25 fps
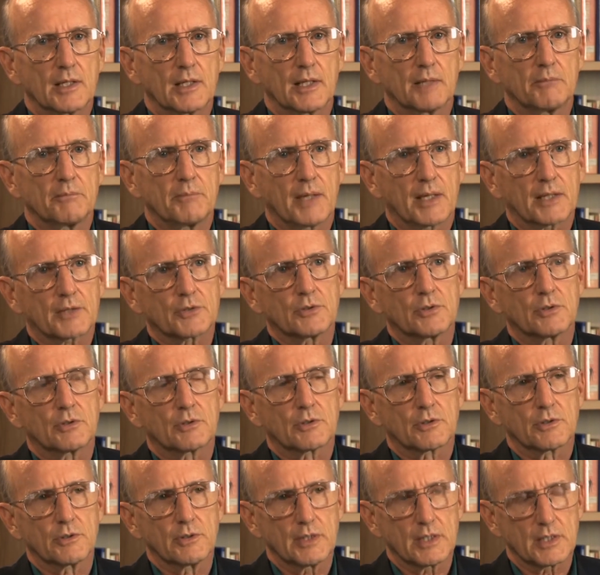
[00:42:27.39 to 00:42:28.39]
Glenn Beck to
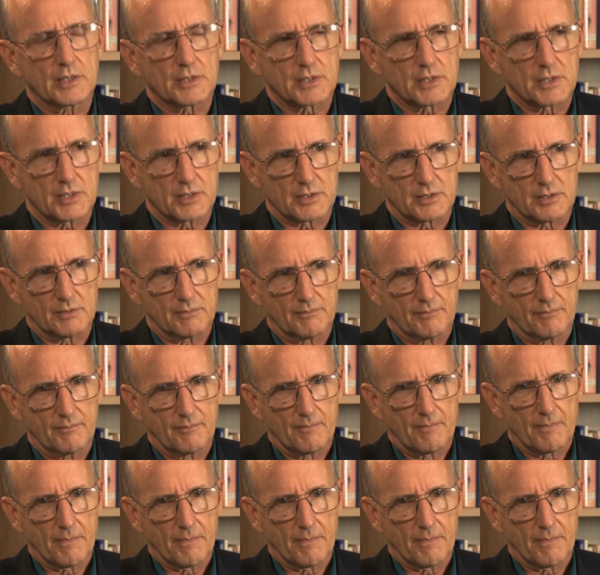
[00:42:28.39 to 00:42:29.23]
criticism,